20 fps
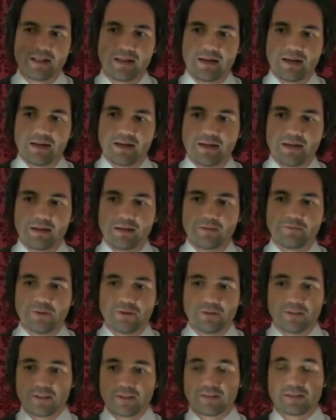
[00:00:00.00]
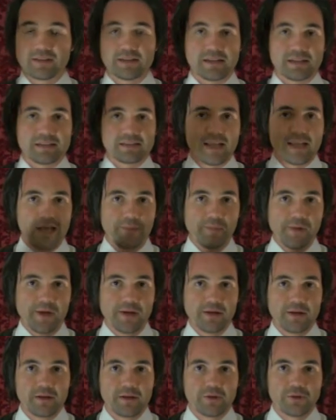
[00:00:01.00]
uh, if you just
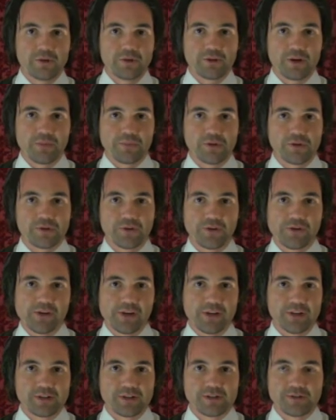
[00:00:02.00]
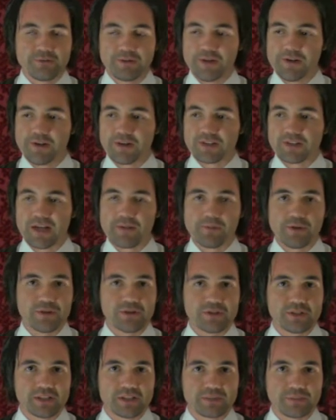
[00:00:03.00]
examine those opportunities, when you examine
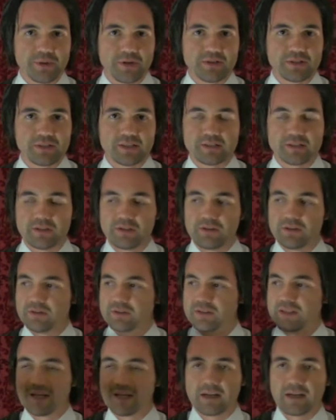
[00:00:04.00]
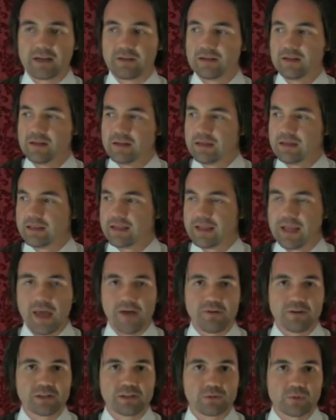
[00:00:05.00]
those experiences, you can take out the
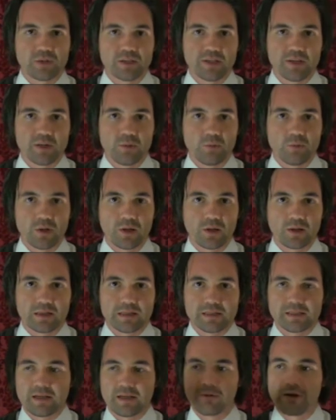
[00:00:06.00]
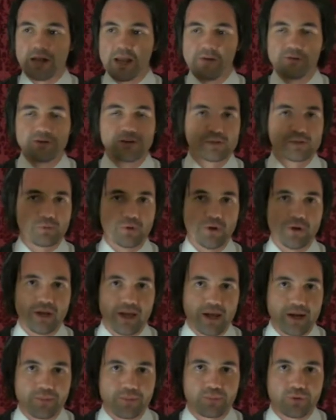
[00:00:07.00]
areas where it didn't work and see areas where you
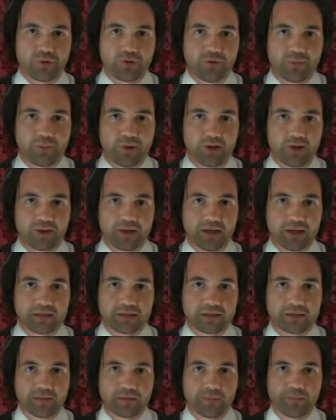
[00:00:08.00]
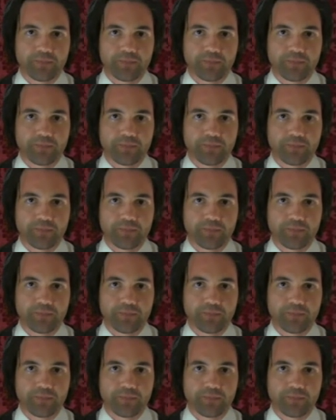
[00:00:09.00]
can improve upon that.